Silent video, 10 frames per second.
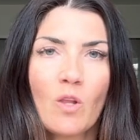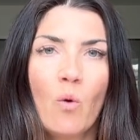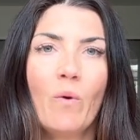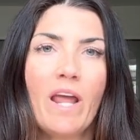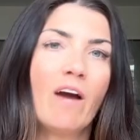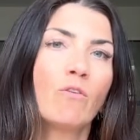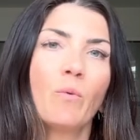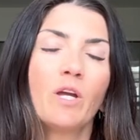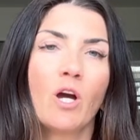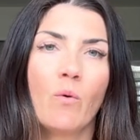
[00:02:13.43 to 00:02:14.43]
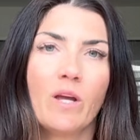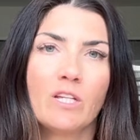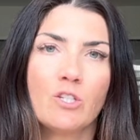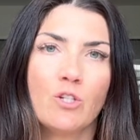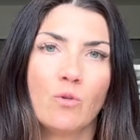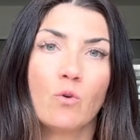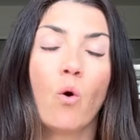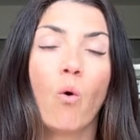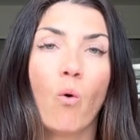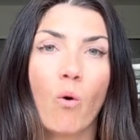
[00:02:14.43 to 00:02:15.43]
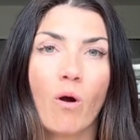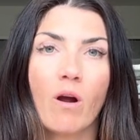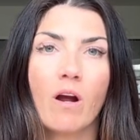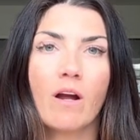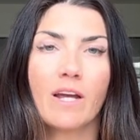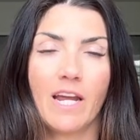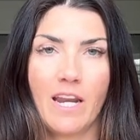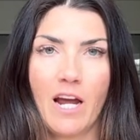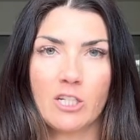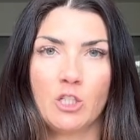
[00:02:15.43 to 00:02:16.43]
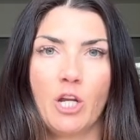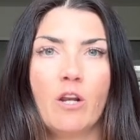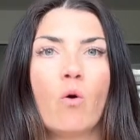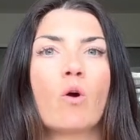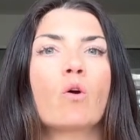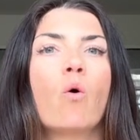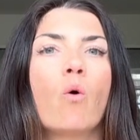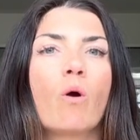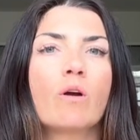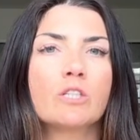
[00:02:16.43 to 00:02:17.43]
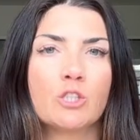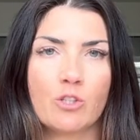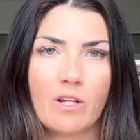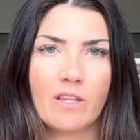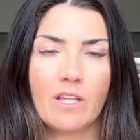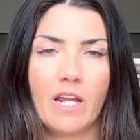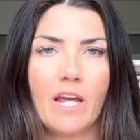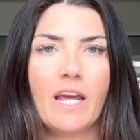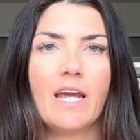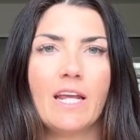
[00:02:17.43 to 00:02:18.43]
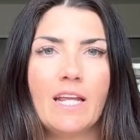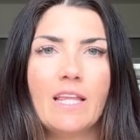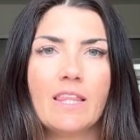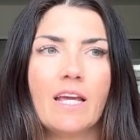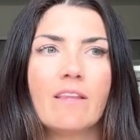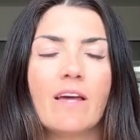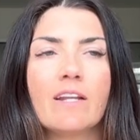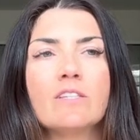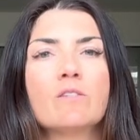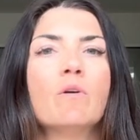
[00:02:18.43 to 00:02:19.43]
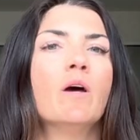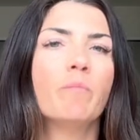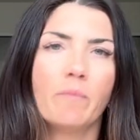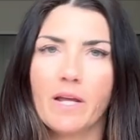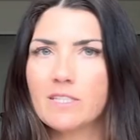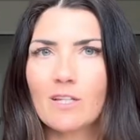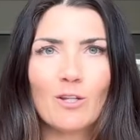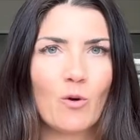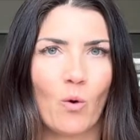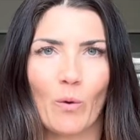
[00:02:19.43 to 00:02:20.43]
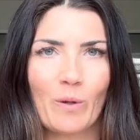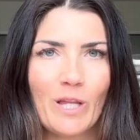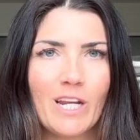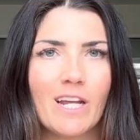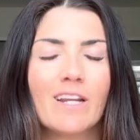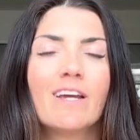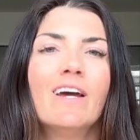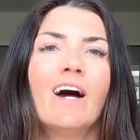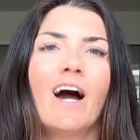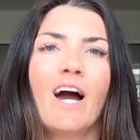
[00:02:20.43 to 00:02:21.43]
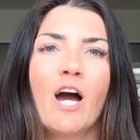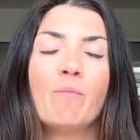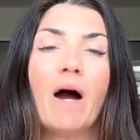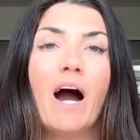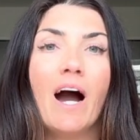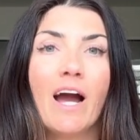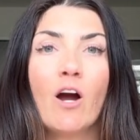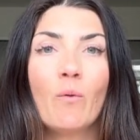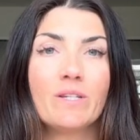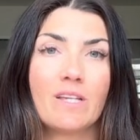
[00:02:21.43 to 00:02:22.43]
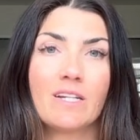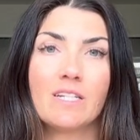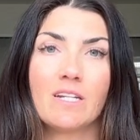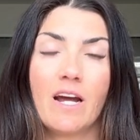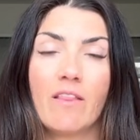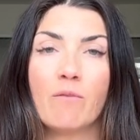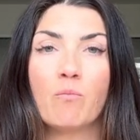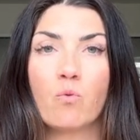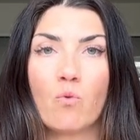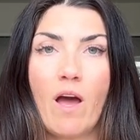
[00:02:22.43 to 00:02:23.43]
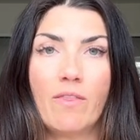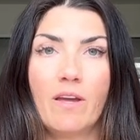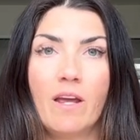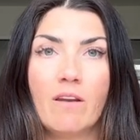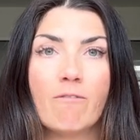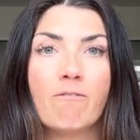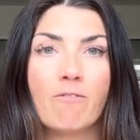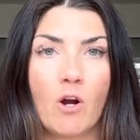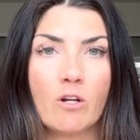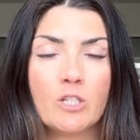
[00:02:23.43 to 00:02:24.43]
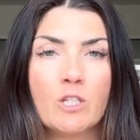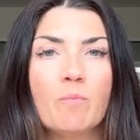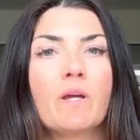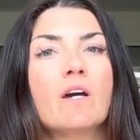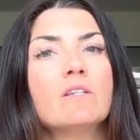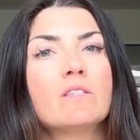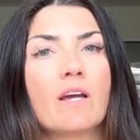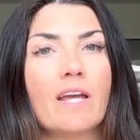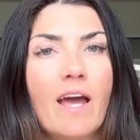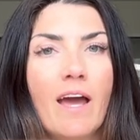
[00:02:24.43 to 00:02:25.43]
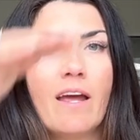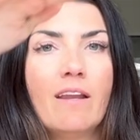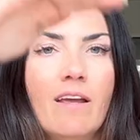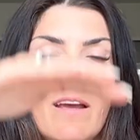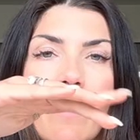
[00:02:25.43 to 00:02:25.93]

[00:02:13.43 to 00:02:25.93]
whenever we go into core connection or core strengthening, anything that is basically core related, I always like to tie the breath in first because, again,